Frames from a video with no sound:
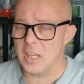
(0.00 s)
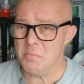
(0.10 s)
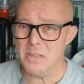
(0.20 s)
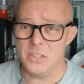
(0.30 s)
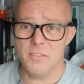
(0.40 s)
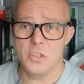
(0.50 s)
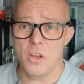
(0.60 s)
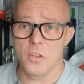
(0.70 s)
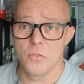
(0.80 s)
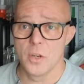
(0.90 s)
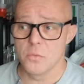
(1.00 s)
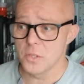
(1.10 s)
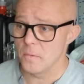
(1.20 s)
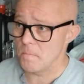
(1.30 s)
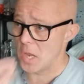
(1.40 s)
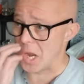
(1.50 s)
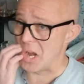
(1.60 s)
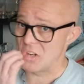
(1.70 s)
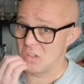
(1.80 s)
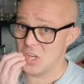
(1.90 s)
Especially if you saw the route.
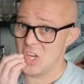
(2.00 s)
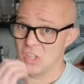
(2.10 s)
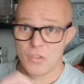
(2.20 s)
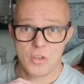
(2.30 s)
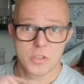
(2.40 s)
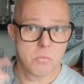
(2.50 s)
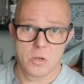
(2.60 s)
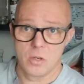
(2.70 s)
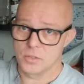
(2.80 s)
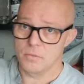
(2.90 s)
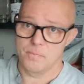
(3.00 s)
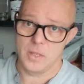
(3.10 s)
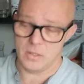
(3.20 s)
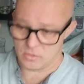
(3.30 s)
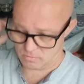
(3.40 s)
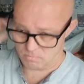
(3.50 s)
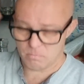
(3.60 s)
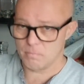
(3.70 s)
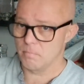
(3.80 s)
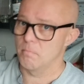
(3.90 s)
It's across the moors. It's
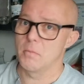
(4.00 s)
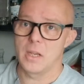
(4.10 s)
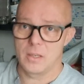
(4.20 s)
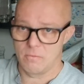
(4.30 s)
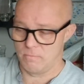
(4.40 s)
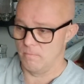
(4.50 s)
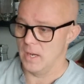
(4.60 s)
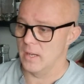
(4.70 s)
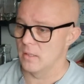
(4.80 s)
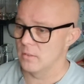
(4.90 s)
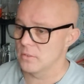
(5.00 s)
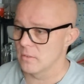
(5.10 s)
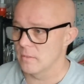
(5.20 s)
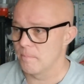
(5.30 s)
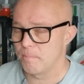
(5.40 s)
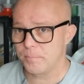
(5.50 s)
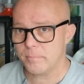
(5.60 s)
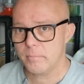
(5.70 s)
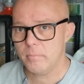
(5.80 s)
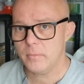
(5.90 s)
big hills
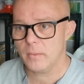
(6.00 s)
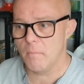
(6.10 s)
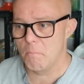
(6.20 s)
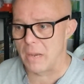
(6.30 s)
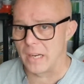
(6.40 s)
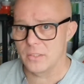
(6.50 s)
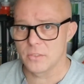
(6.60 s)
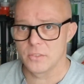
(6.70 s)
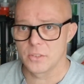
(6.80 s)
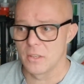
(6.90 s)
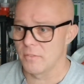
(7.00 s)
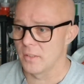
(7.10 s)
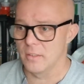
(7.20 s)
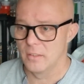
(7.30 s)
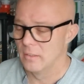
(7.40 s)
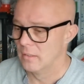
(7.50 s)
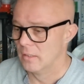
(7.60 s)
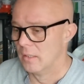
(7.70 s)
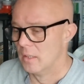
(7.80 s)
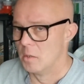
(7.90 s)
and banks and stuff, and
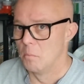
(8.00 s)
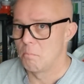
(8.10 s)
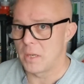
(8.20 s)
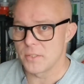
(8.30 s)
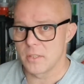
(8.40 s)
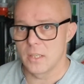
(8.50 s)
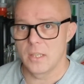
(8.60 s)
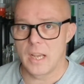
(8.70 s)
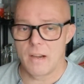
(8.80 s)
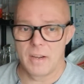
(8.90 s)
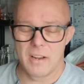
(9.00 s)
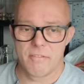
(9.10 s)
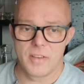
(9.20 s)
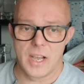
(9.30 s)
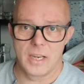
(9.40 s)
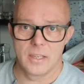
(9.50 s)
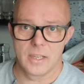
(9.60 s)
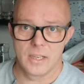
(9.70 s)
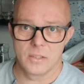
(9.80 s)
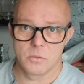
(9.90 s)
past the RAF
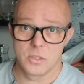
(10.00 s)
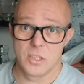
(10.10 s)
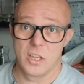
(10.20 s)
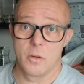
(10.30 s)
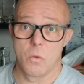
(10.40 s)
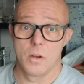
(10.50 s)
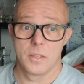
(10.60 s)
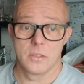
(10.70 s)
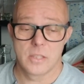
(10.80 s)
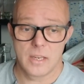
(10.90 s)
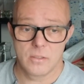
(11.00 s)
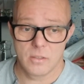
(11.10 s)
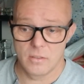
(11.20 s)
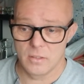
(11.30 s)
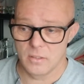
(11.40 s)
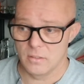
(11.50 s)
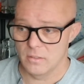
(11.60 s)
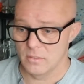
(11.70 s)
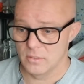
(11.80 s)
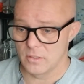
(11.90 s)
Fylingdales, which is the early warning centre and
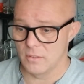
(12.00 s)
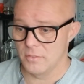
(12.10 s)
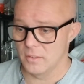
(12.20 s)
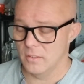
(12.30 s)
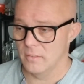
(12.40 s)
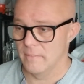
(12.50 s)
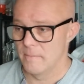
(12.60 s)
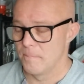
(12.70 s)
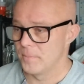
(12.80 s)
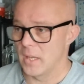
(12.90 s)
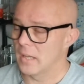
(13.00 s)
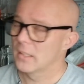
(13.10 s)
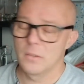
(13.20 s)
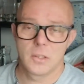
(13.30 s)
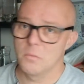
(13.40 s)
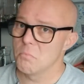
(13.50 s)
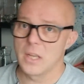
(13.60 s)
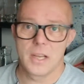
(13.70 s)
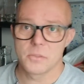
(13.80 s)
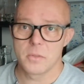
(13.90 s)
stuff. And yeah, couldn't be
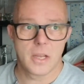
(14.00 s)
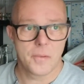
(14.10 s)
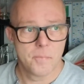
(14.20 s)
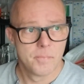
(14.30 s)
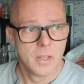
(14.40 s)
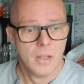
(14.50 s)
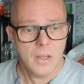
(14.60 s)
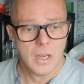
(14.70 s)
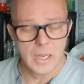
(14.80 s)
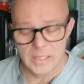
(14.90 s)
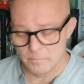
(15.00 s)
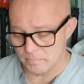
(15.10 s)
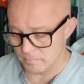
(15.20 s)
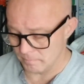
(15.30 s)
arsed with that.